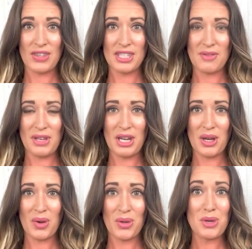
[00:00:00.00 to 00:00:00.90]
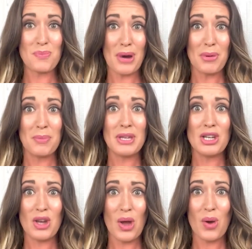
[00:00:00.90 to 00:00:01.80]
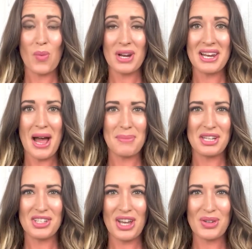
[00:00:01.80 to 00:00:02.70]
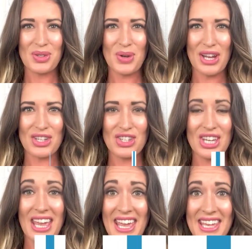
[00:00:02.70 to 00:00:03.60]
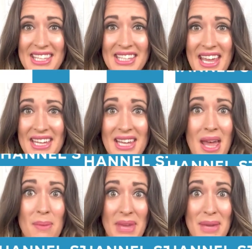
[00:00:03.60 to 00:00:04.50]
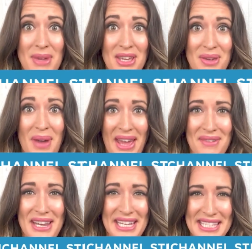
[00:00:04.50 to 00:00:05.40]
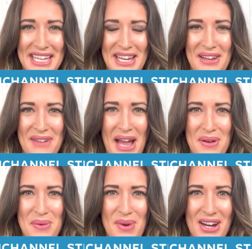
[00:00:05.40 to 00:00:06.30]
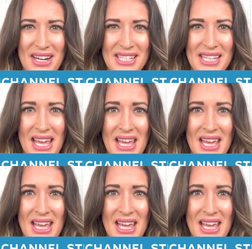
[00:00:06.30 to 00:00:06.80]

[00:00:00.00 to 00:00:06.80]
this video, you probably know what an omni-channel strategy is, and maybe you have an idea of how it works.